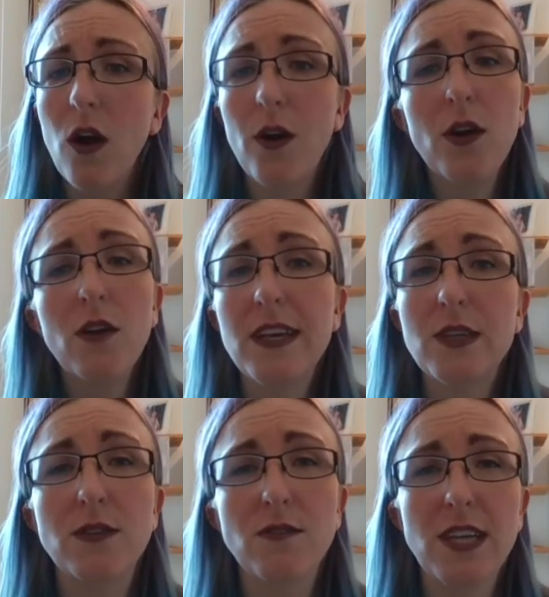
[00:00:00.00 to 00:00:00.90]
And all of this
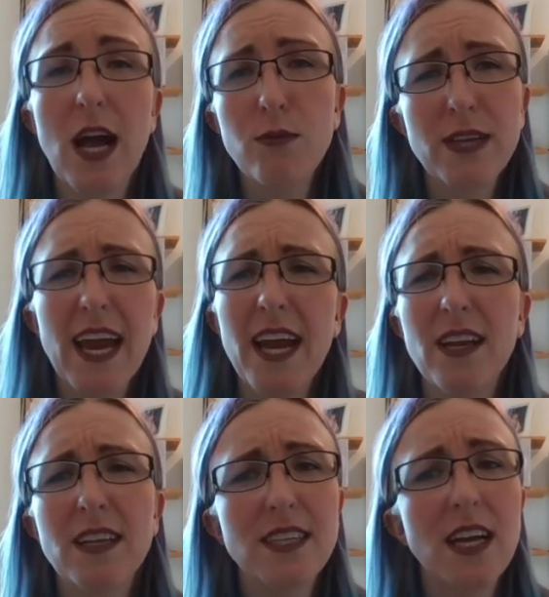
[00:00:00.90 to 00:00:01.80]
would have just helped to aid
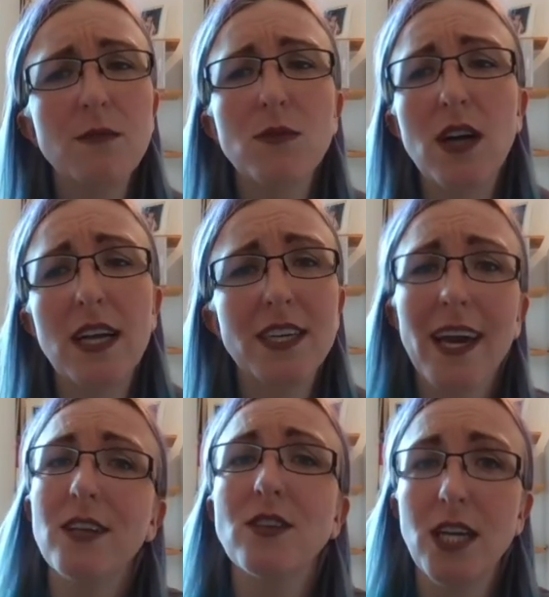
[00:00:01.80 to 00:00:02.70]
a slightly more
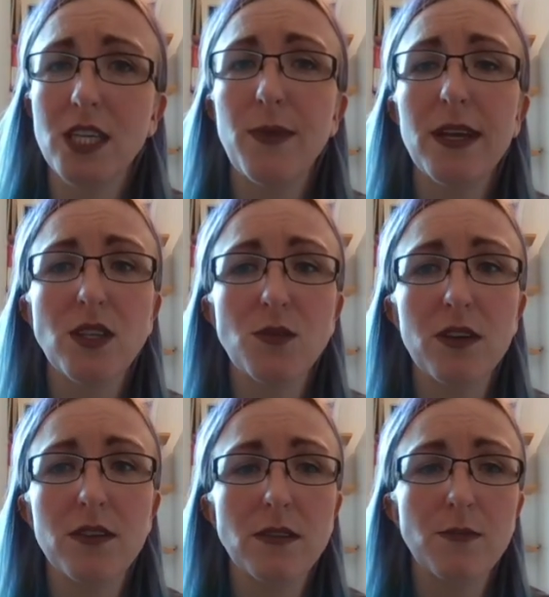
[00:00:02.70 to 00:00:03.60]
educational aspect to
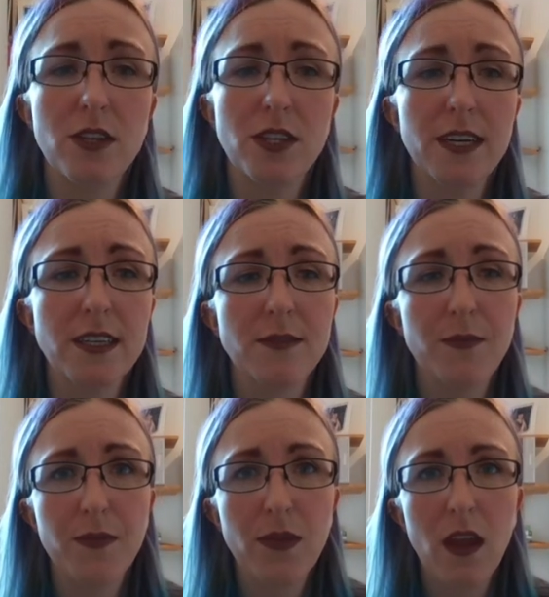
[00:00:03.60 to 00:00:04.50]
the project.
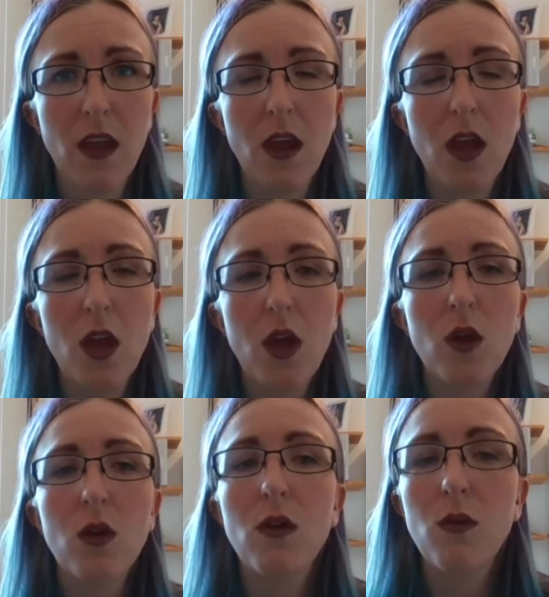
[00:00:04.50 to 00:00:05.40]

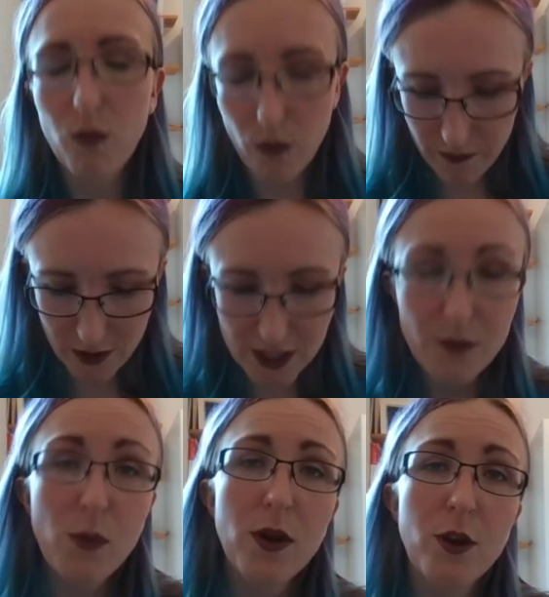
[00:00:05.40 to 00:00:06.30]

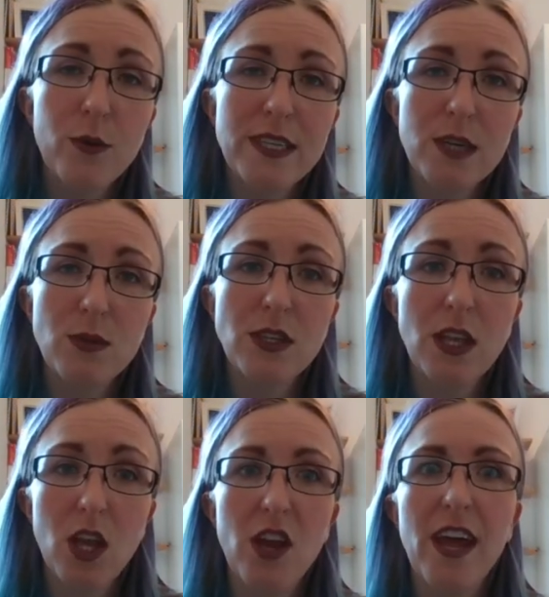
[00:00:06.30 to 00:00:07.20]
Unfortunately, we weren't always able to
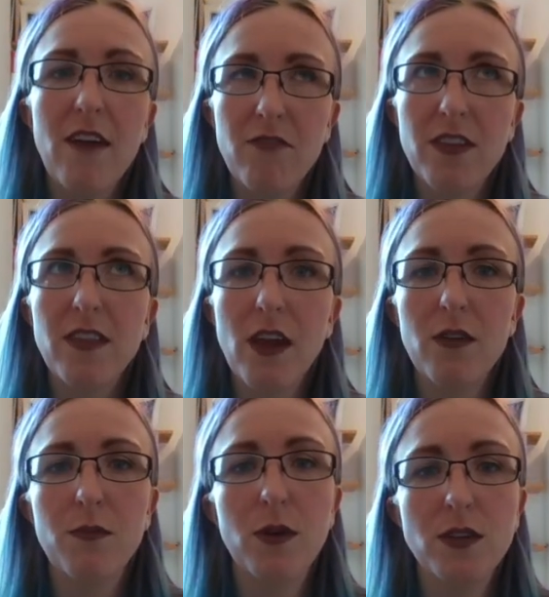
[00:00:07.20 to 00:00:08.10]
learn everything
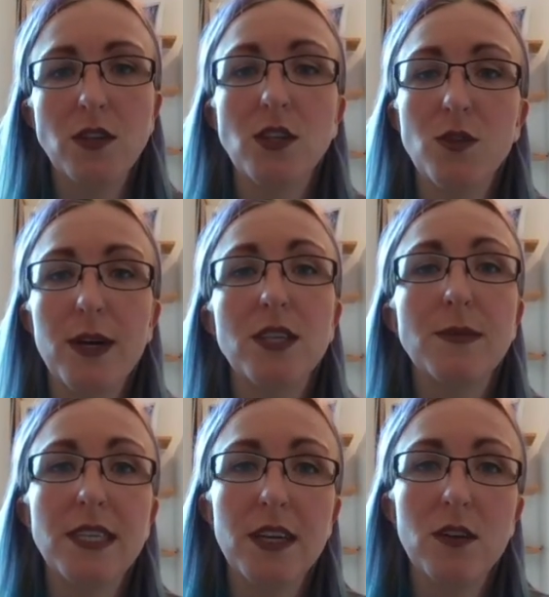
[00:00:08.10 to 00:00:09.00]
that was to know about some
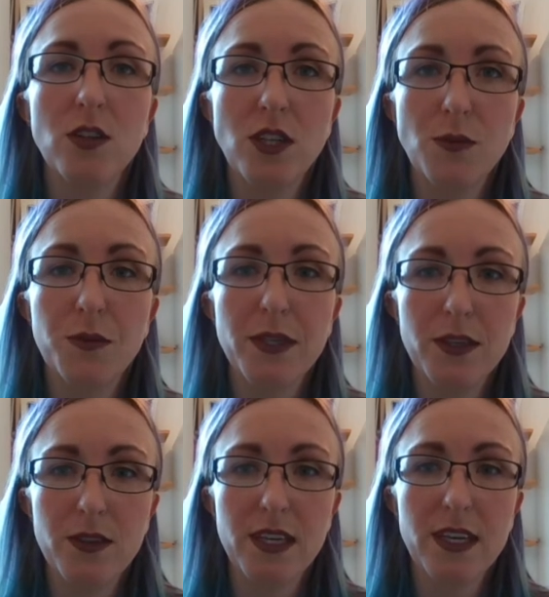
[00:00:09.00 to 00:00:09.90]
of the technology we were
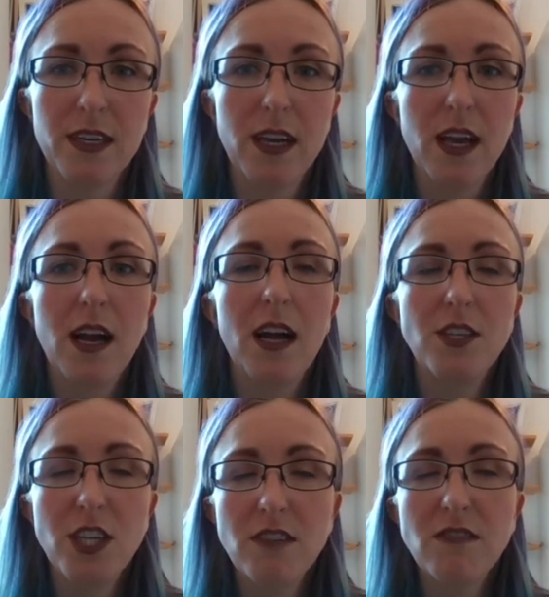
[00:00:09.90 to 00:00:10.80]
using, and
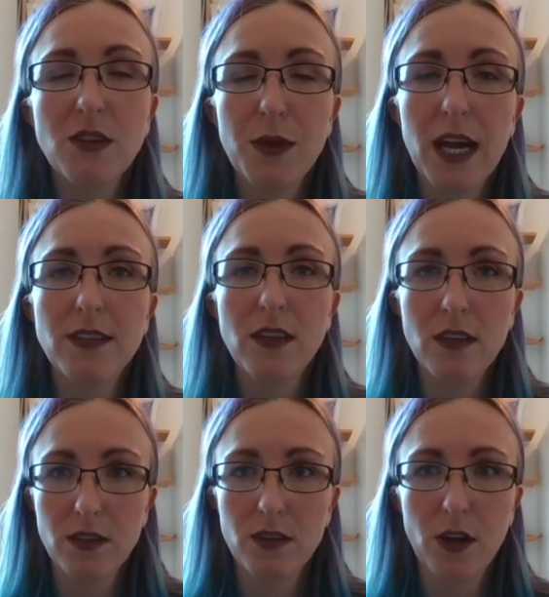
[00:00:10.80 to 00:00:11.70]
generally we had to
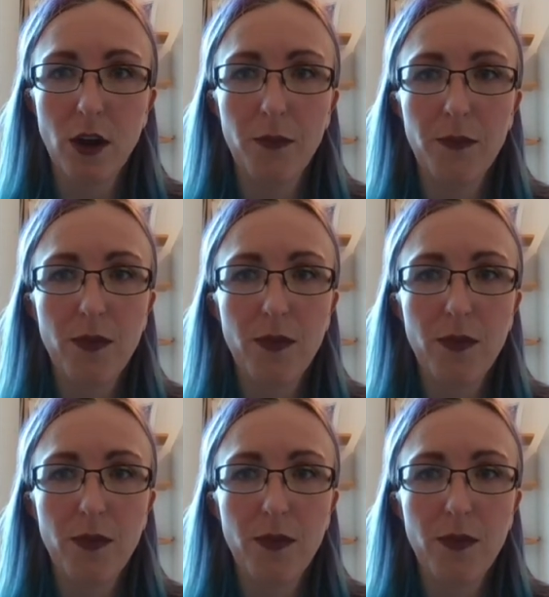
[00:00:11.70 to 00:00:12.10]
learn on the go.